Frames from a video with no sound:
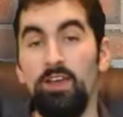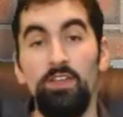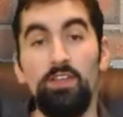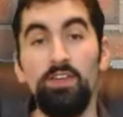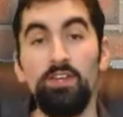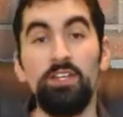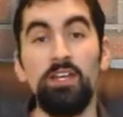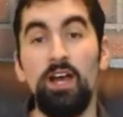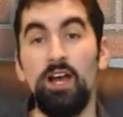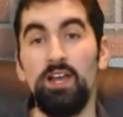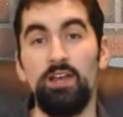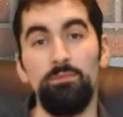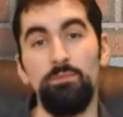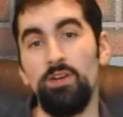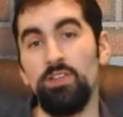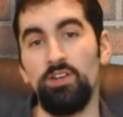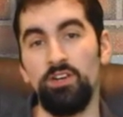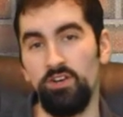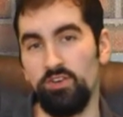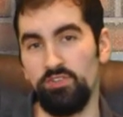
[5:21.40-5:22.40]
And then Gaia,
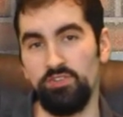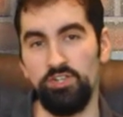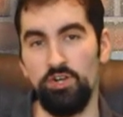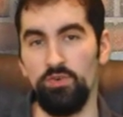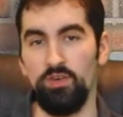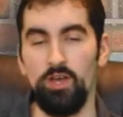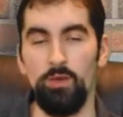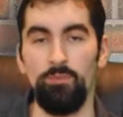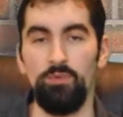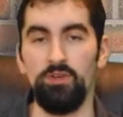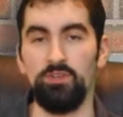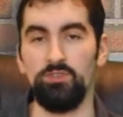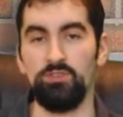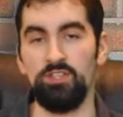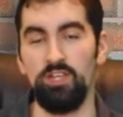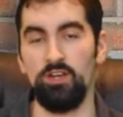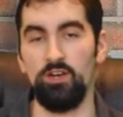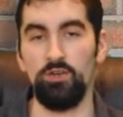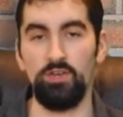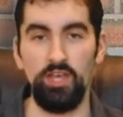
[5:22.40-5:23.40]
Mother Earth, showed up and
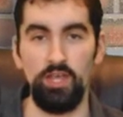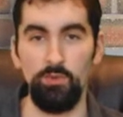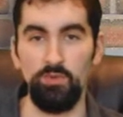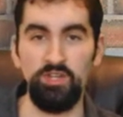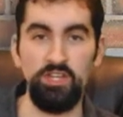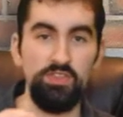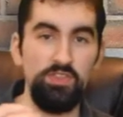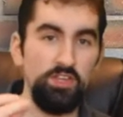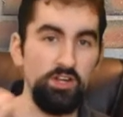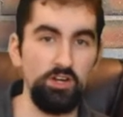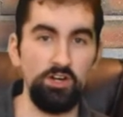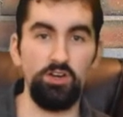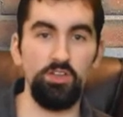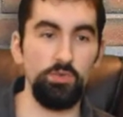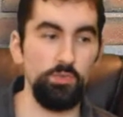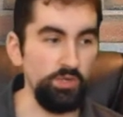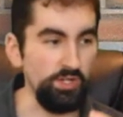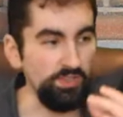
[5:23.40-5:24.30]
said, okay, we need the earth,